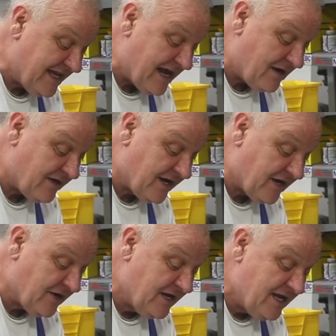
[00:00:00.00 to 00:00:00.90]
that out of
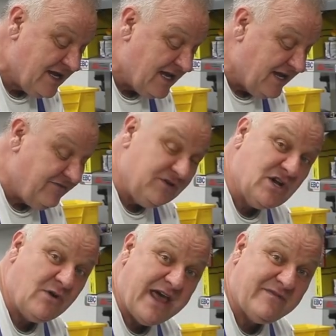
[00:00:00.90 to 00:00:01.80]
there. If you
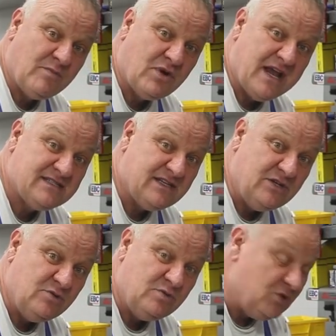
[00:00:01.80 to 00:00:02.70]
don't have a press,
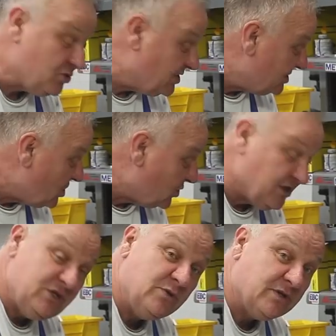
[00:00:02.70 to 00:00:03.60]
and you can totally
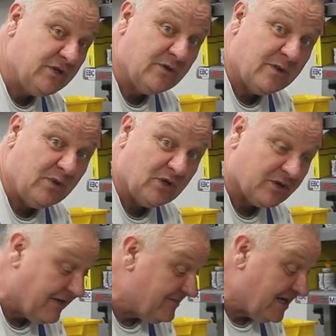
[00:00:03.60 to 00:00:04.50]
do it with a Kukko puller.
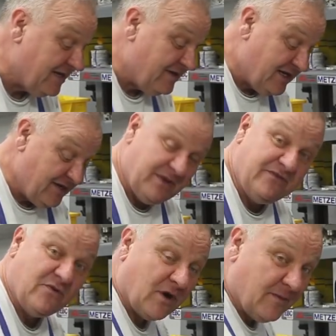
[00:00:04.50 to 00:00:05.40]
I've done it
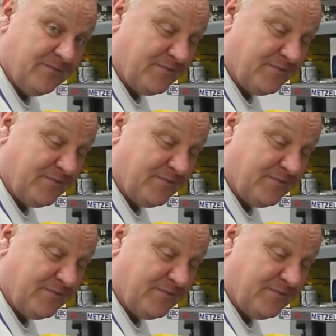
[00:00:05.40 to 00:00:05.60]
before.